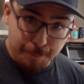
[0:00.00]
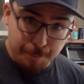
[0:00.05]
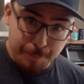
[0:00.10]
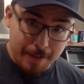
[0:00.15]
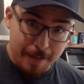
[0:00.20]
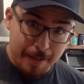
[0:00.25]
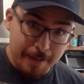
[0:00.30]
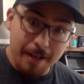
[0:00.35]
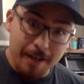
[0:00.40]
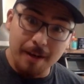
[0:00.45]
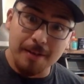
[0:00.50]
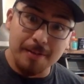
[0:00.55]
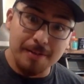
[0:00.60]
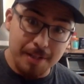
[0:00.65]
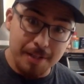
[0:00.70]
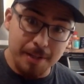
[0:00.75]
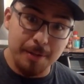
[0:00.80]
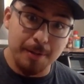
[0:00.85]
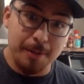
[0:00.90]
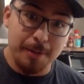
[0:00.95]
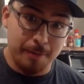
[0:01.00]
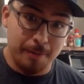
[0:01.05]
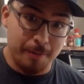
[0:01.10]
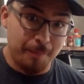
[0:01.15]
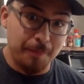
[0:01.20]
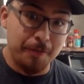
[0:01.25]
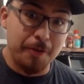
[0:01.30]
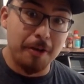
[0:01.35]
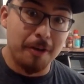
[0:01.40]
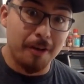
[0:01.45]
I guarantee you,
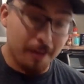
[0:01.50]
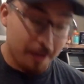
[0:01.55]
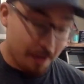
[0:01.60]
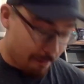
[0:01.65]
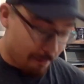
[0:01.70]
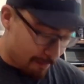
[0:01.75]
you're gonna love it.